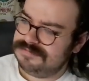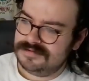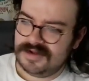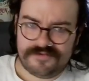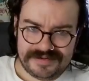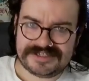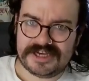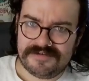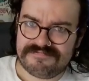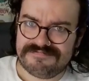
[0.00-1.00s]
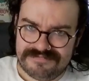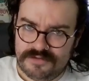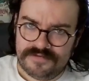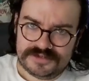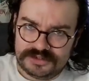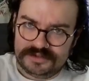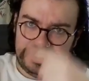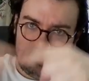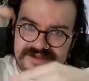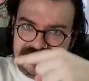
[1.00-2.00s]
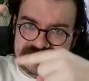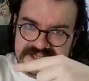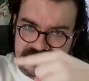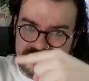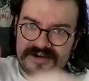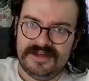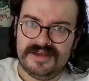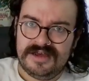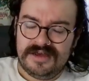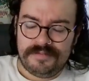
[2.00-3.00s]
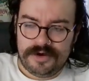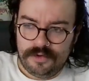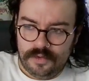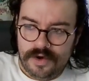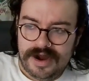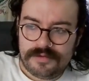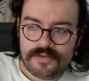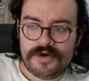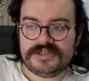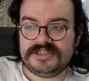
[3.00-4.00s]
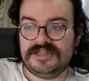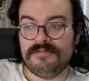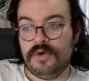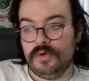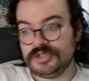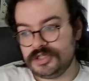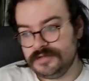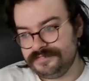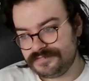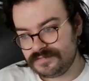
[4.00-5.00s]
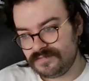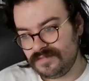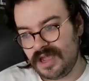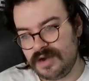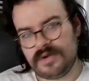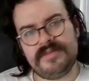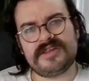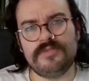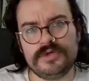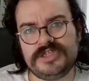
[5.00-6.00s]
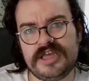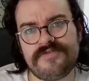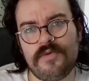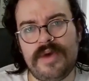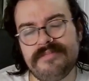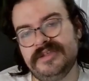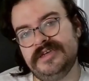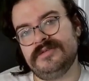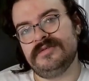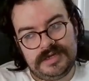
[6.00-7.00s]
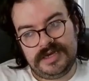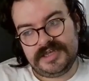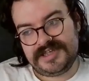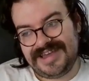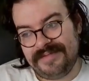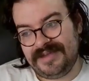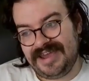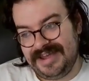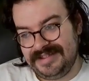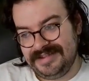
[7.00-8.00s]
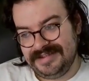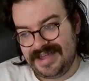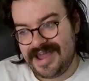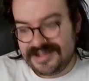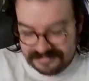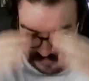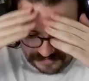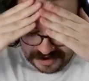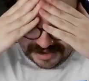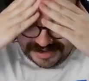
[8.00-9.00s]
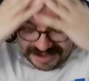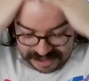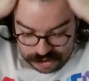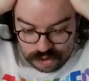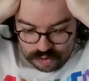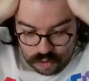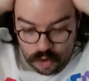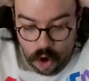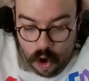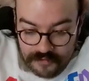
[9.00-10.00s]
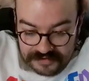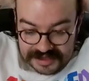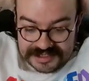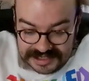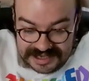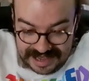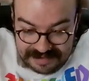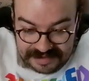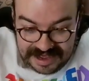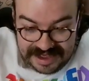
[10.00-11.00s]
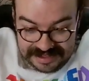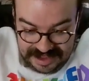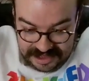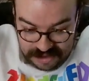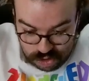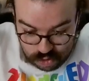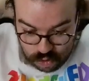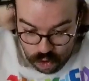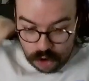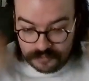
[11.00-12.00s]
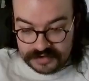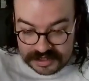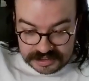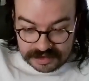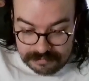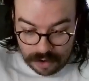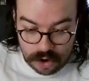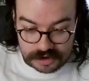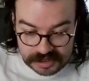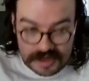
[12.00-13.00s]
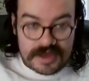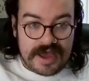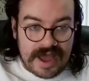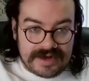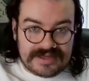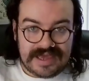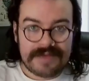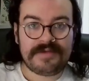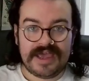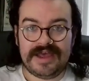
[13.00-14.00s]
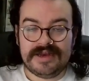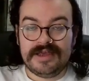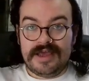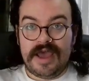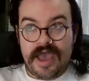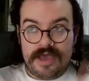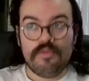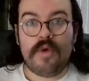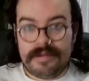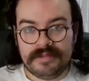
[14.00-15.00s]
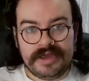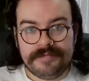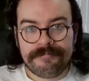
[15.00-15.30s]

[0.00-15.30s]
I've got myself moving Tsuji up my list here, but no, the one I would want to see the most, and the one that makes the most sense for Wembley, is Gabe Kidd. It's fucking, it's so obviously Gabe Kidd. It's so obviously Mox and Gabe Kidd in Wembley.